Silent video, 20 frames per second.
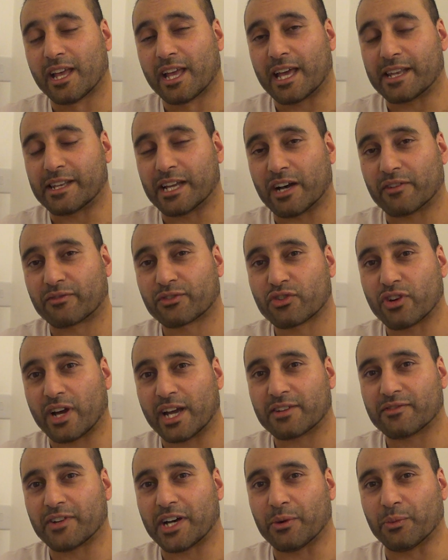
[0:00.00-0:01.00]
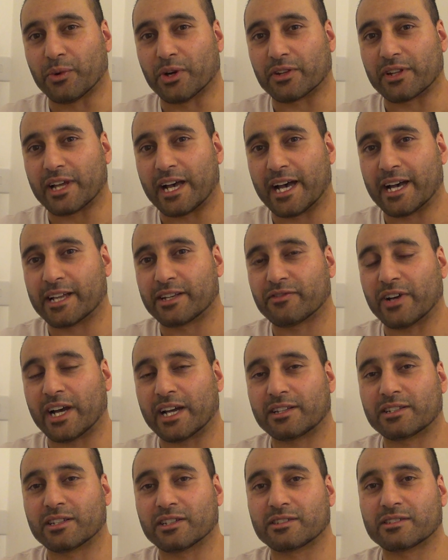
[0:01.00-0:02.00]
Now I've tried that one, and
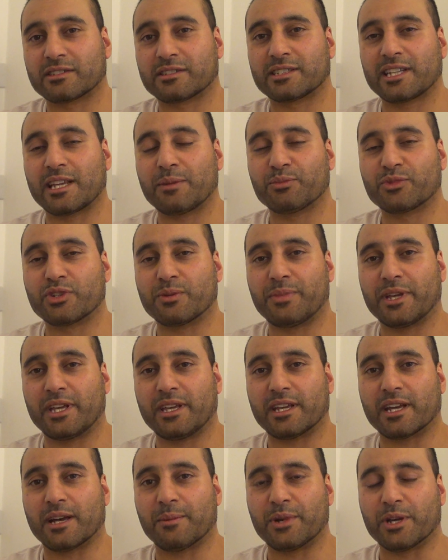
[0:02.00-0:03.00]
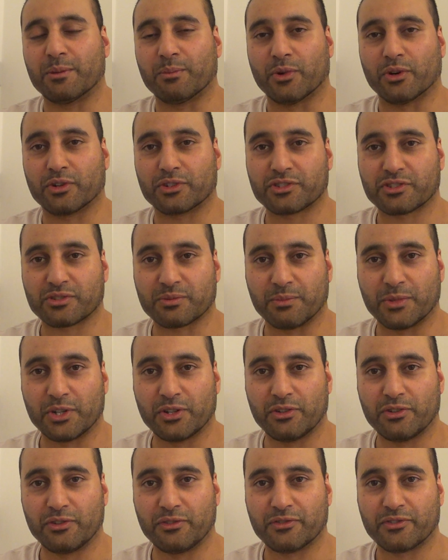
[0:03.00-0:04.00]
that does seem to be a bit more
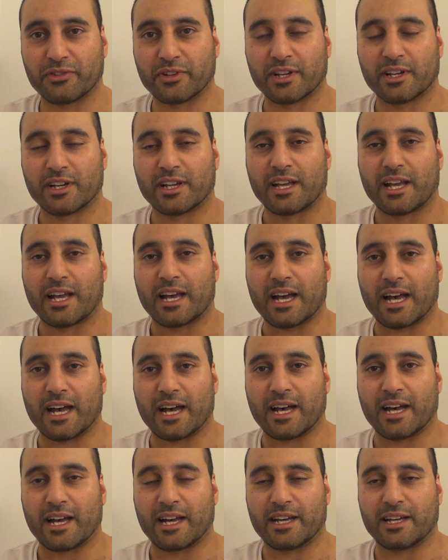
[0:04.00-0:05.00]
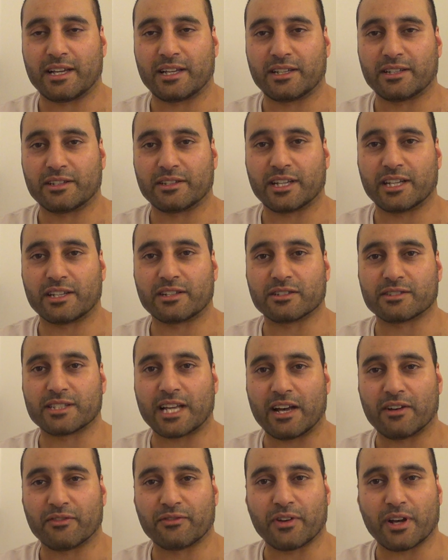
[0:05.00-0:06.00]
smooth, and it does
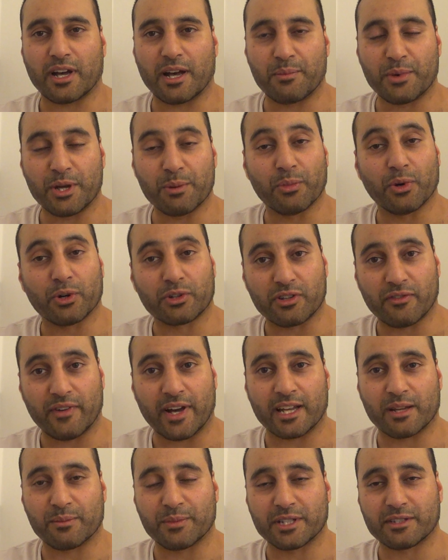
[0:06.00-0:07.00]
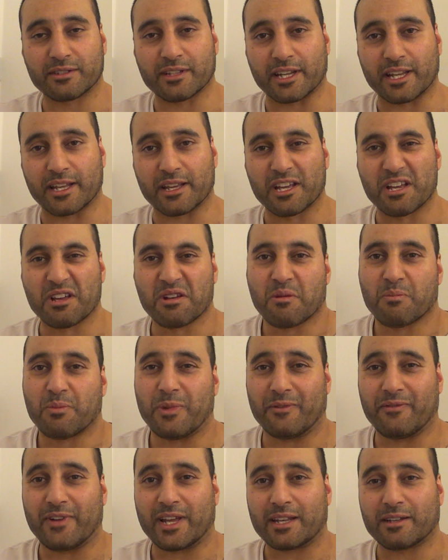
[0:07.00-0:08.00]
have a bit more development in it,
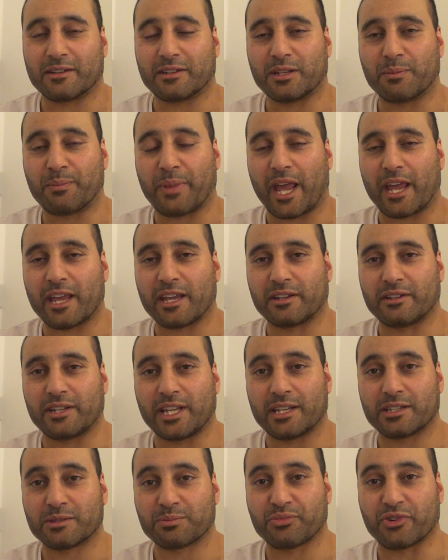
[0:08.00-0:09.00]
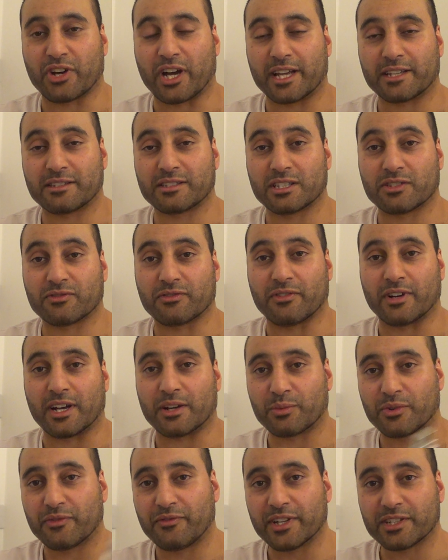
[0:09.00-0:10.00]
but then you're paying niche prices for
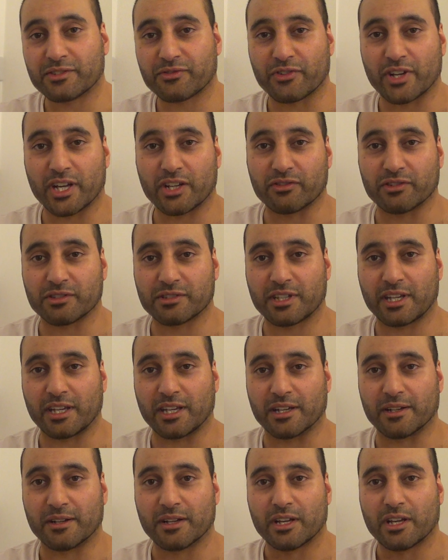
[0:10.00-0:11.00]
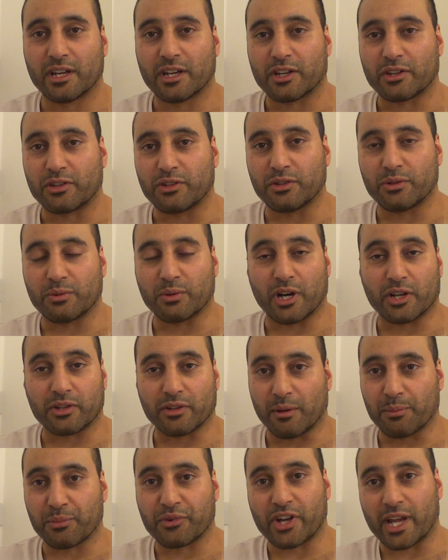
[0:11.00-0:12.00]
that. With this fragrance here you are
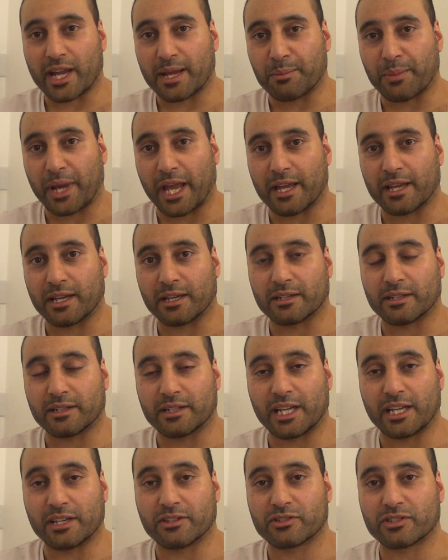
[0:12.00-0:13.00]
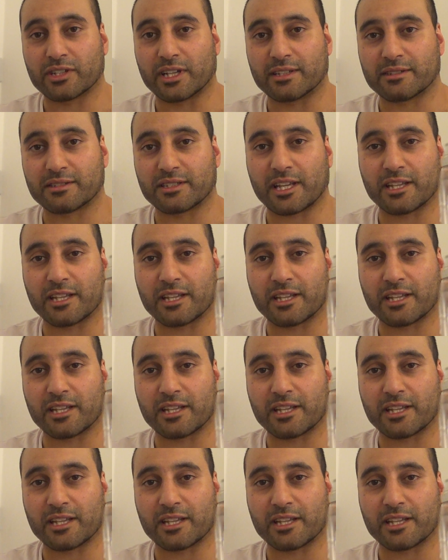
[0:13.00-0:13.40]
not paying niche.